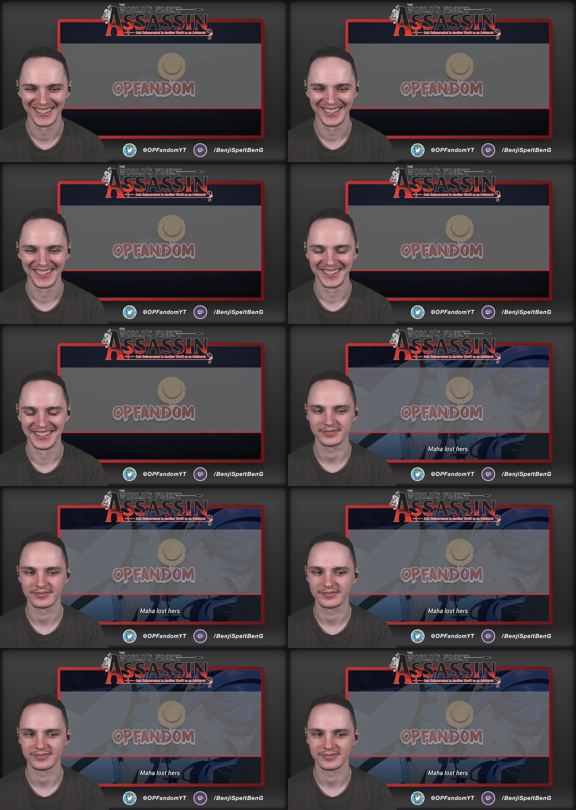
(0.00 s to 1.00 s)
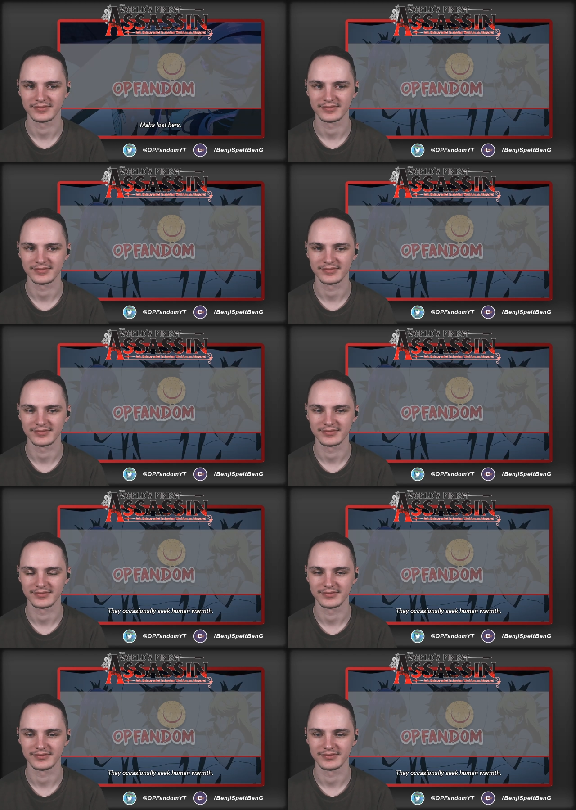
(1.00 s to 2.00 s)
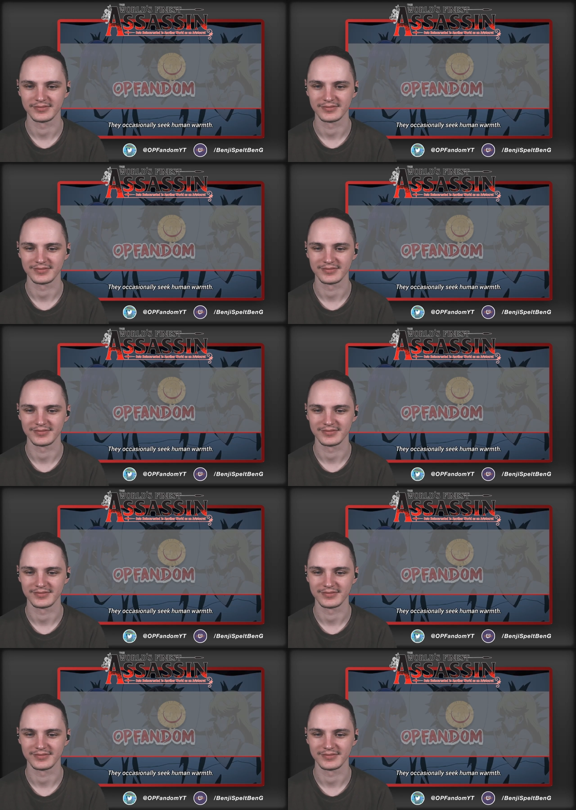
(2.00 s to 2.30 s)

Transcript: [no speech]